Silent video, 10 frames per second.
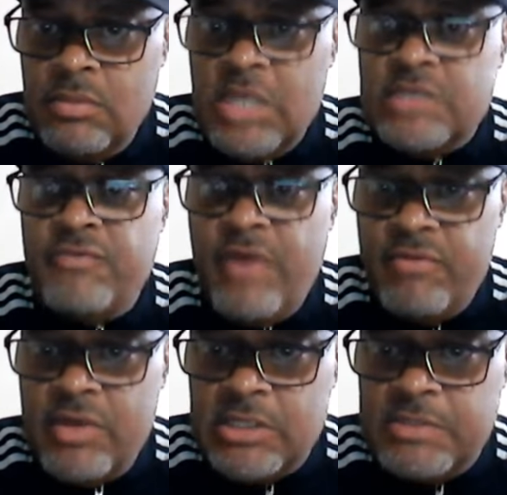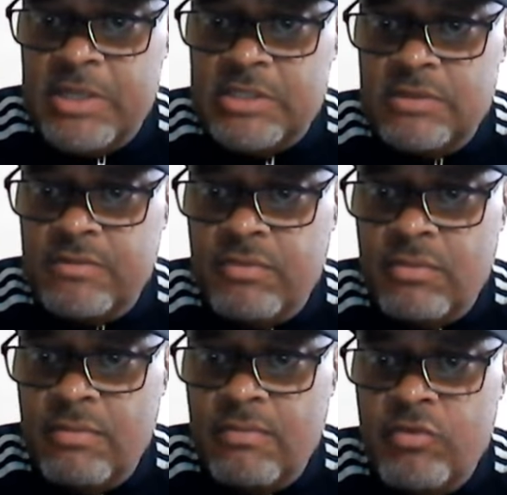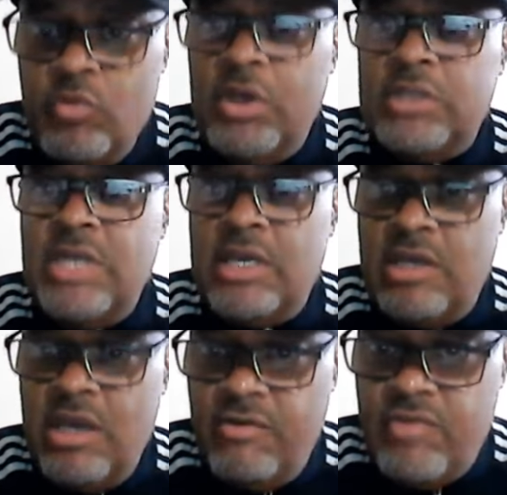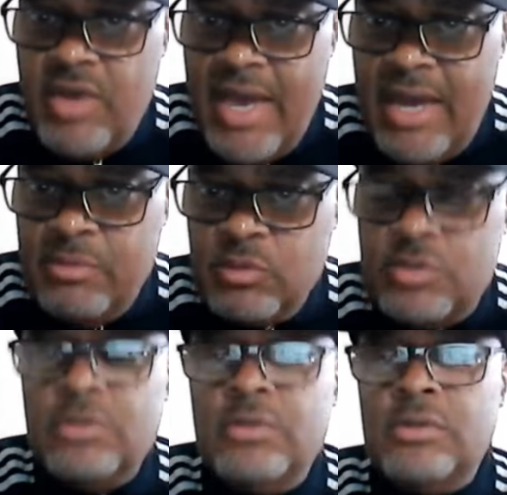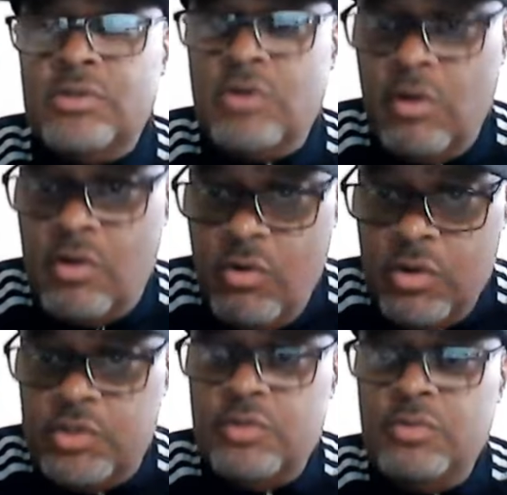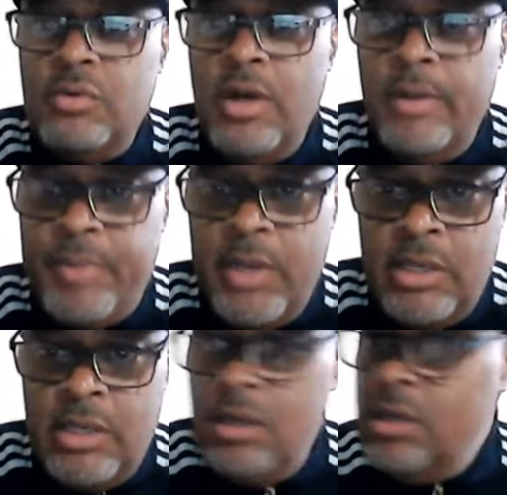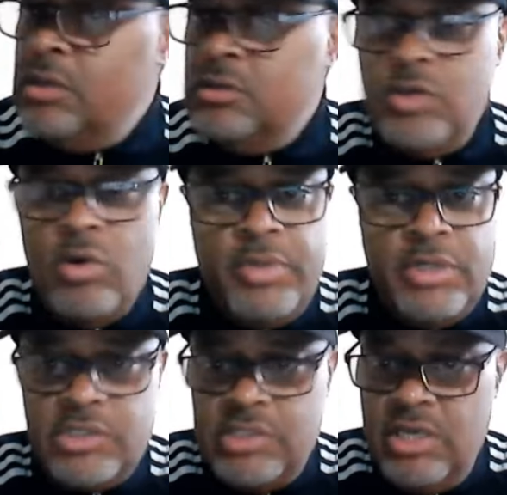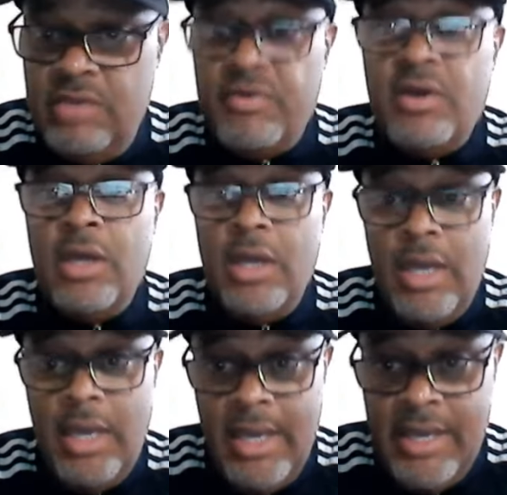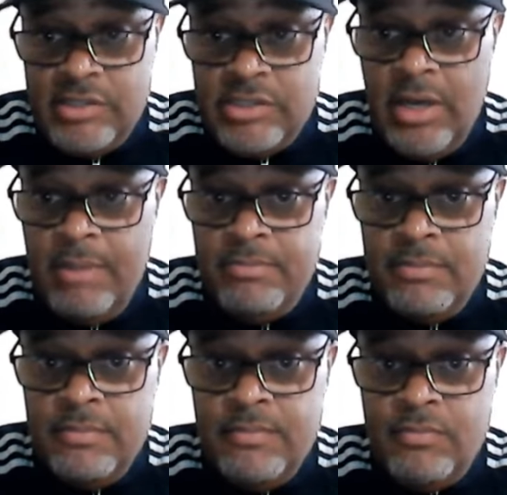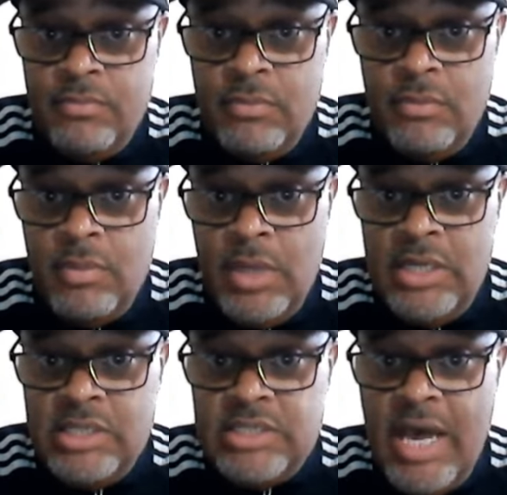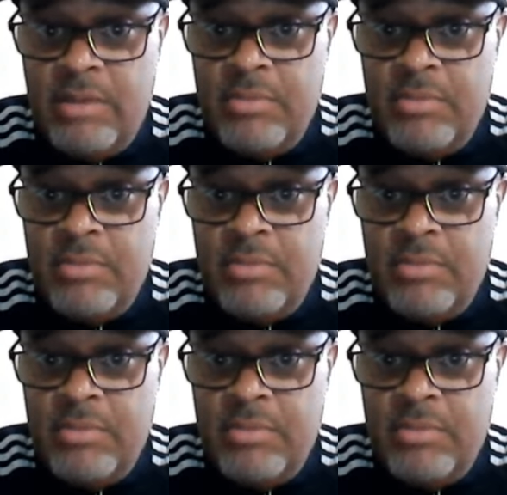It's very expensive. You want to take care of your animals? It's going to cost you a penny. Don't be deceived. Heads up. And this item